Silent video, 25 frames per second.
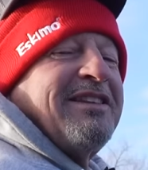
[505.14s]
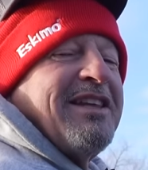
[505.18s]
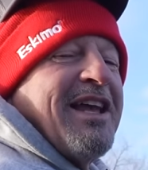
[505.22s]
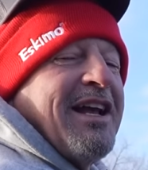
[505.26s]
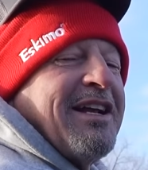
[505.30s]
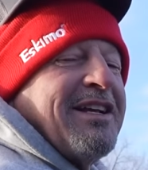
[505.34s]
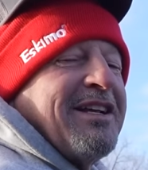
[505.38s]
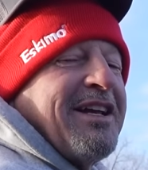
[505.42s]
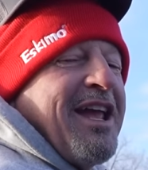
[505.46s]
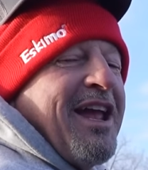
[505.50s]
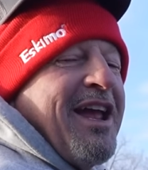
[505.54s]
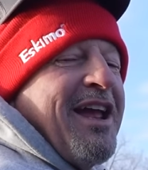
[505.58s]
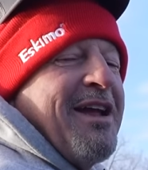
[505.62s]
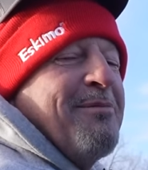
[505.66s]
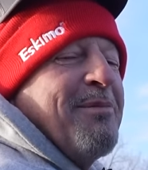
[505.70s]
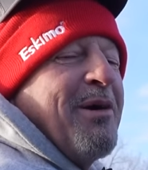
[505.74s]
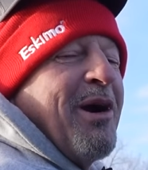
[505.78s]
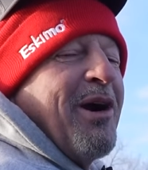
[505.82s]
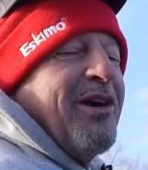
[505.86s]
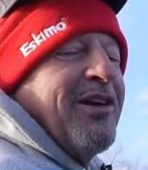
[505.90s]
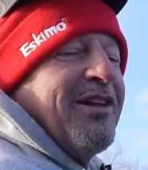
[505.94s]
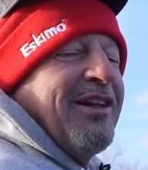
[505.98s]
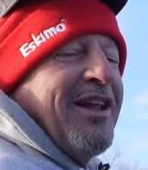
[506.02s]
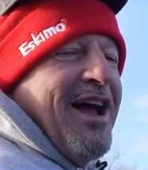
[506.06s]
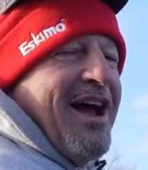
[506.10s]
that
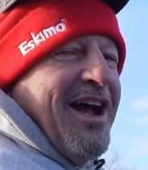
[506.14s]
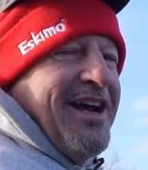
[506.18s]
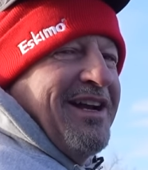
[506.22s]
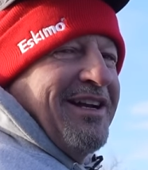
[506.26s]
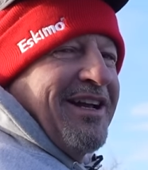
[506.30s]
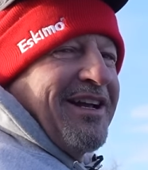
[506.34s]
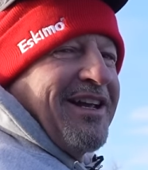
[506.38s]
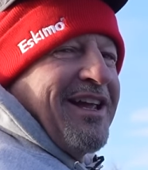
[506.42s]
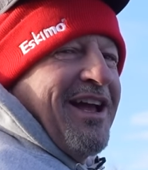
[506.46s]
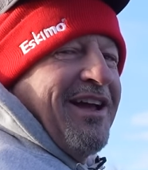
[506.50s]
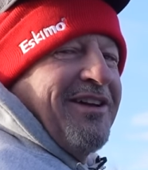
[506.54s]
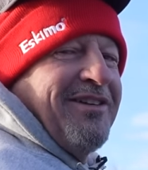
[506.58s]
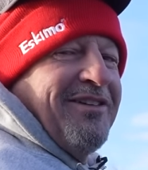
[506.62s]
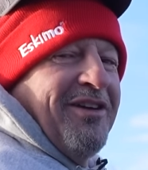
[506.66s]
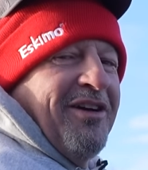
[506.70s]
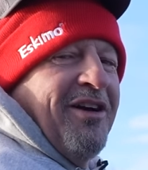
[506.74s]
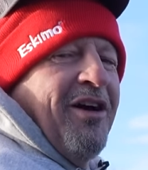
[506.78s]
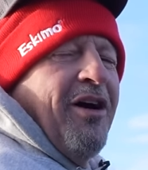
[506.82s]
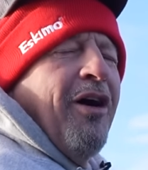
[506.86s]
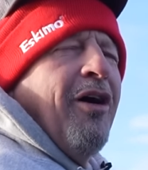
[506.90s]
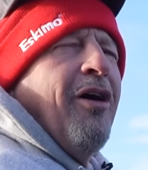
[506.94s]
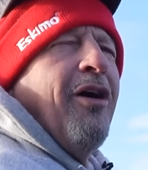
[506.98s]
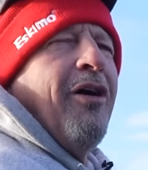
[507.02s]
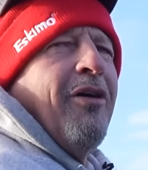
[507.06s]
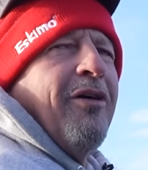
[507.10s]
Kmart line again.
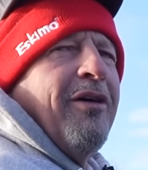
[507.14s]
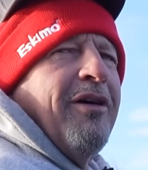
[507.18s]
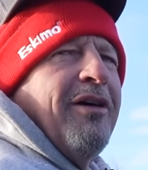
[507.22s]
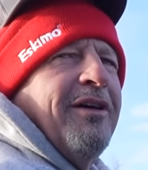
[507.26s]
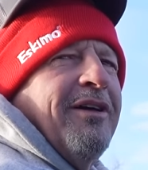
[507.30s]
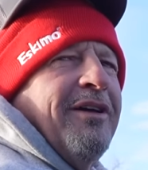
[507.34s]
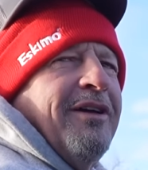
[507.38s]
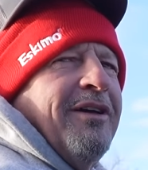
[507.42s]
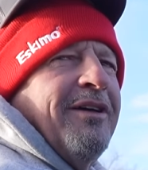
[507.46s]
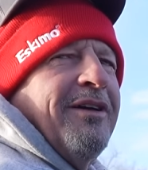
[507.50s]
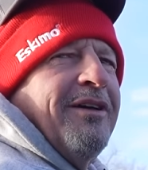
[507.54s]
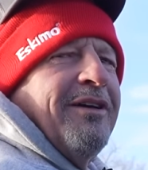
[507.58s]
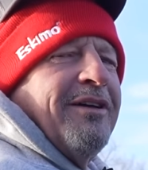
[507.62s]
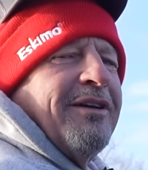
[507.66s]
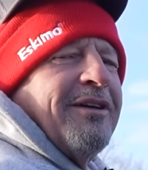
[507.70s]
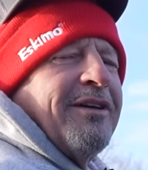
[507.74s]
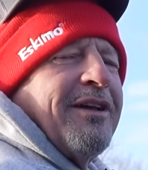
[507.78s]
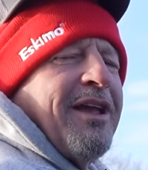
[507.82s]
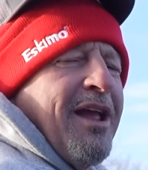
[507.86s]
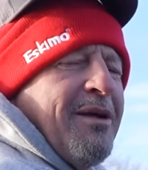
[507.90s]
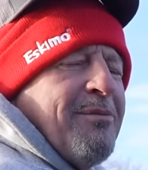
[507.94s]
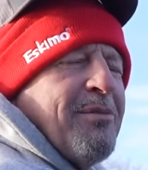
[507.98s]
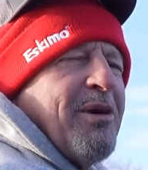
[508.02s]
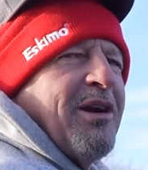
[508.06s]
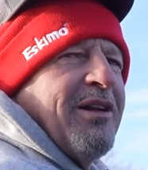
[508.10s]
Oh,
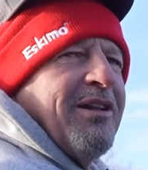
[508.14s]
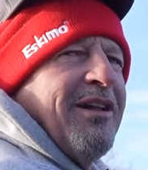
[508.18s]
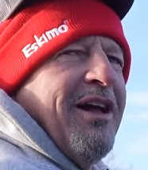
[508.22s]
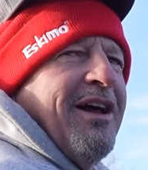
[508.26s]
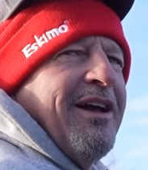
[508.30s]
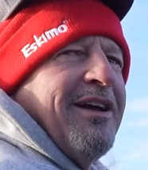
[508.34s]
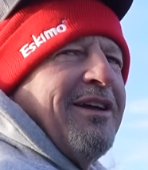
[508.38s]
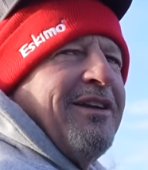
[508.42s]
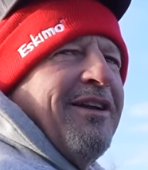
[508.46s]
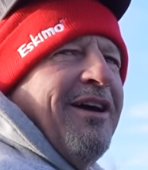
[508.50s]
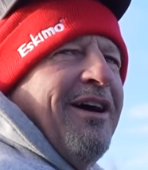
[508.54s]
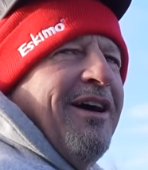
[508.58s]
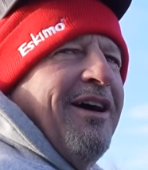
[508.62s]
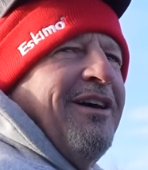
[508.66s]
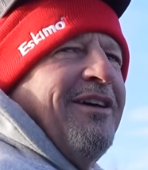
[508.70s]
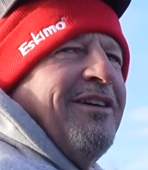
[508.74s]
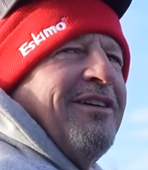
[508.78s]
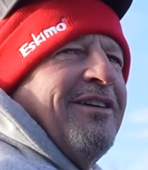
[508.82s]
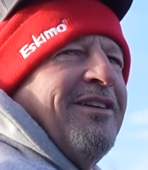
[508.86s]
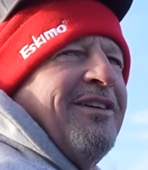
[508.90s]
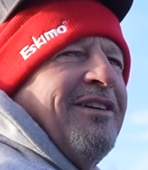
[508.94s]
Kmart line, huh?